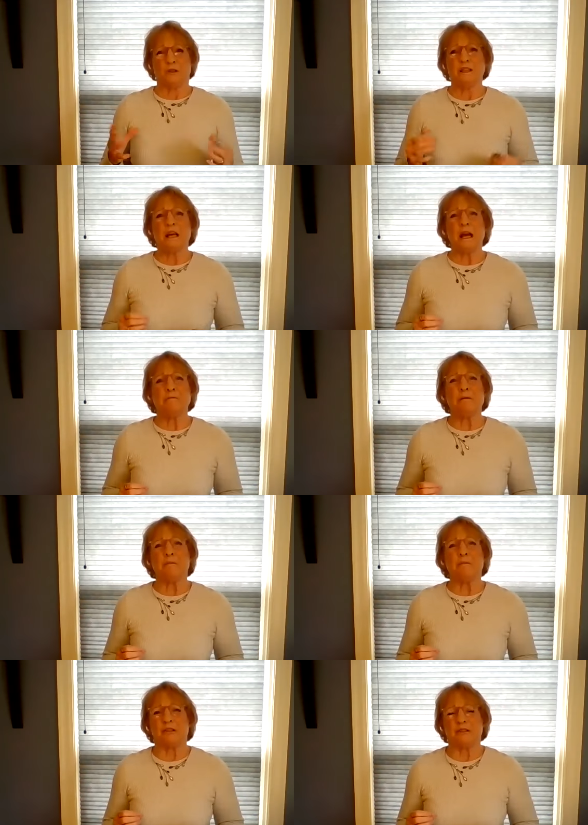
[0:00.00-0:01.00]

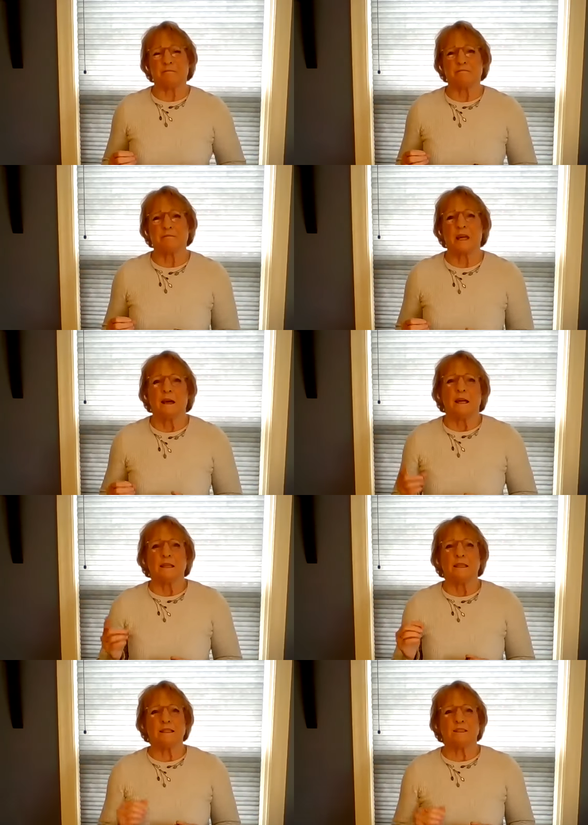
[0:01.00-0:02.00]
capable.
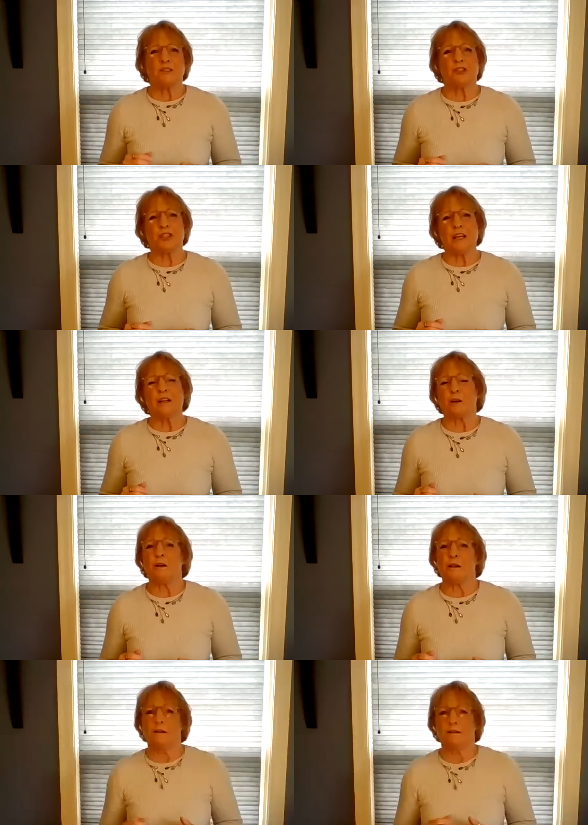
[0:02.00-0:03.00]
Yet
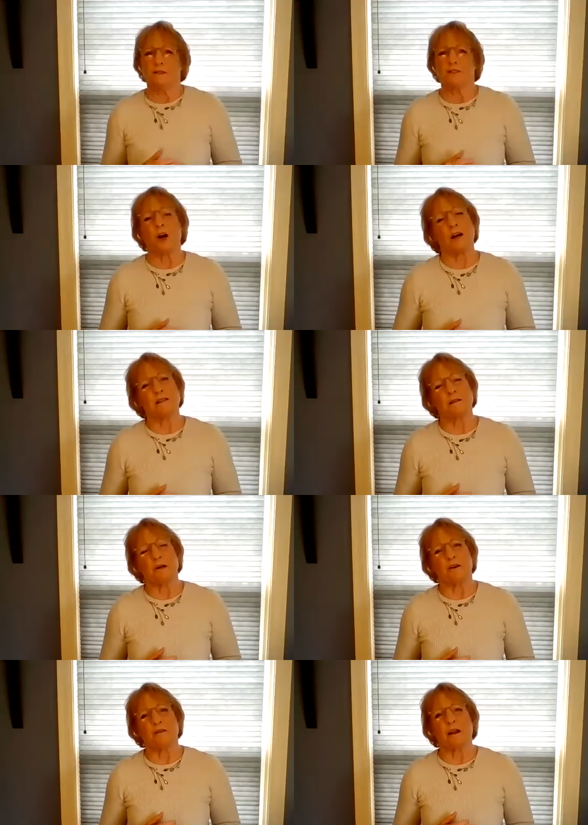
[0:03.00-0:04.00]
Cher talks
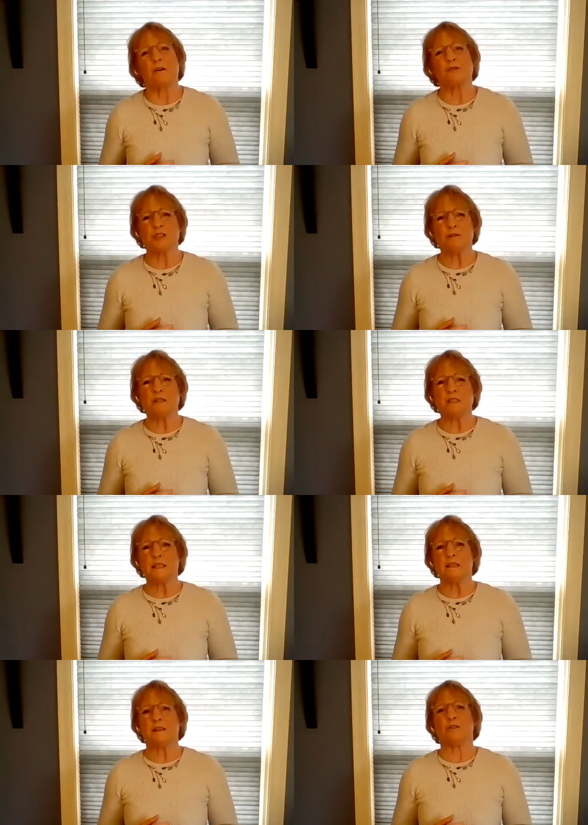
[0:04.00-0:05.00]
about how she
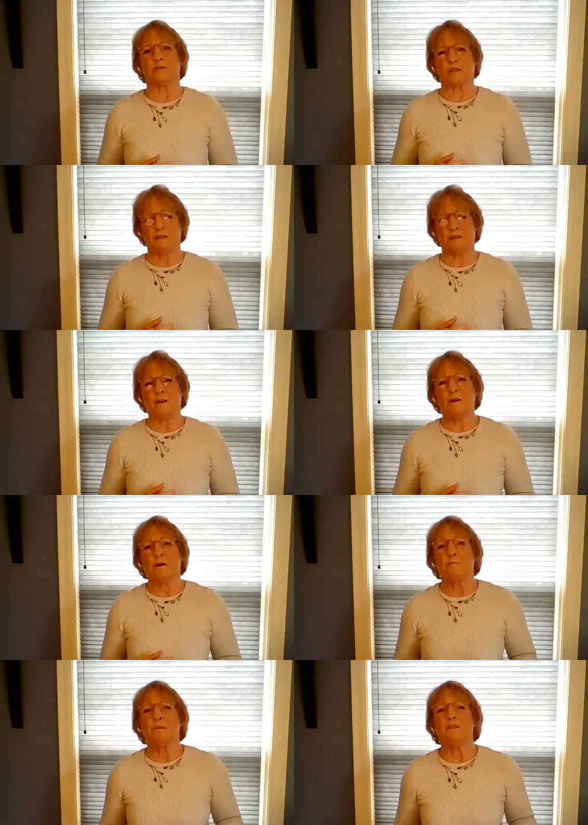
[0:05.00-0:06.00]
was an adult
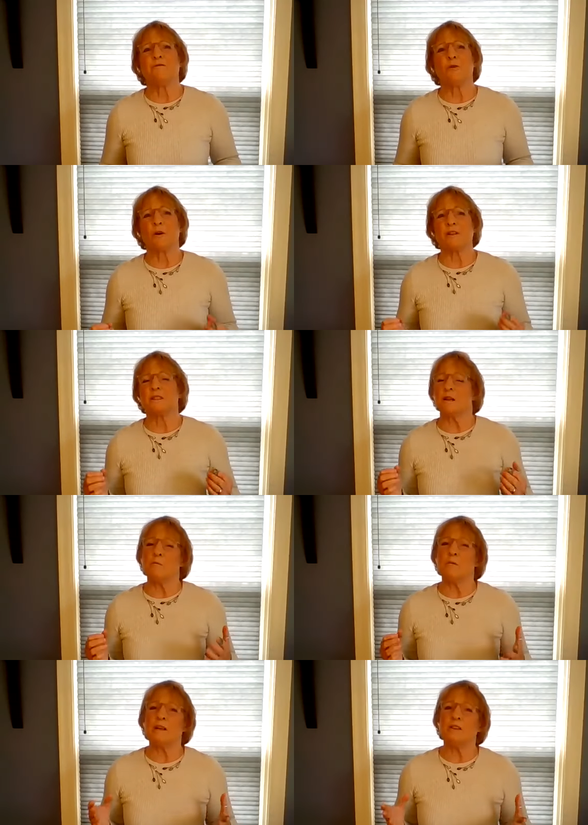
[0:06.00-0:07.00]
before
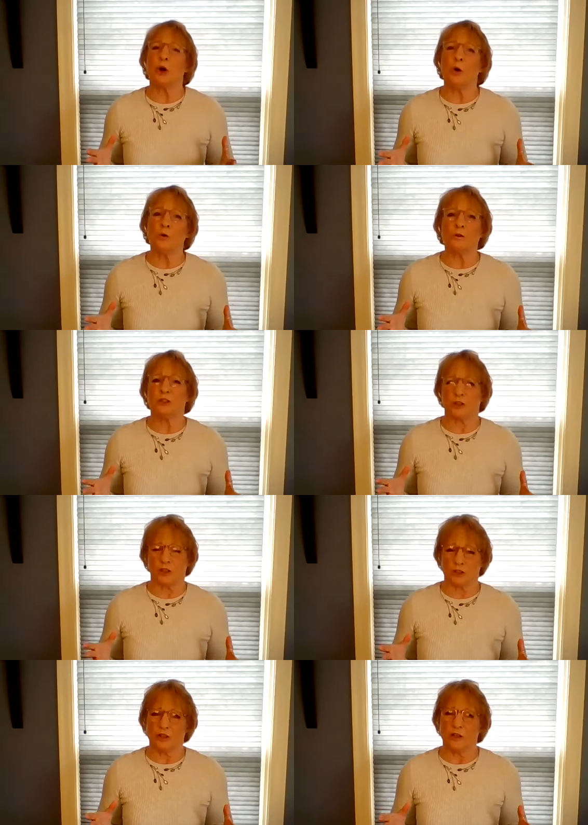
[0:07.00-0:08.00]
someone told
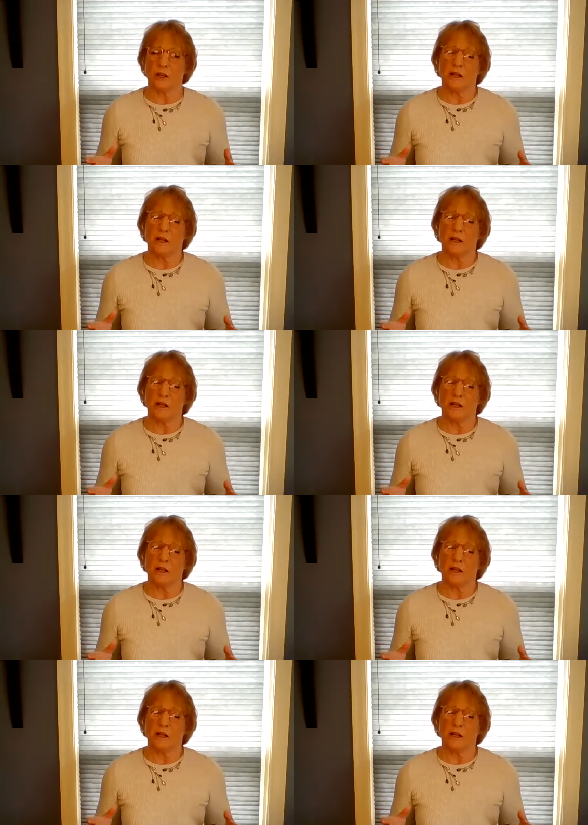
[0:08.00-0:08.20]
her